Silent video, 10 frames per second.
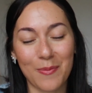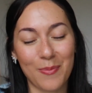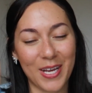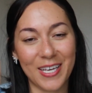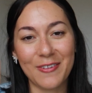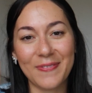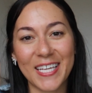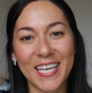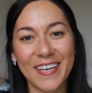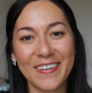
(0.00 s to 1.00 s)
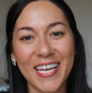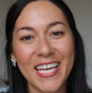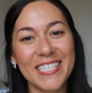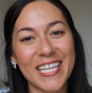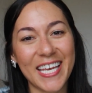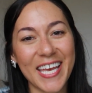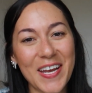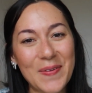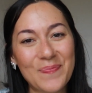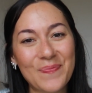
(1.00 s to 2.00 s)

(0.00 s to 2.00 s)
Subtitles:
a brand new video. Take care.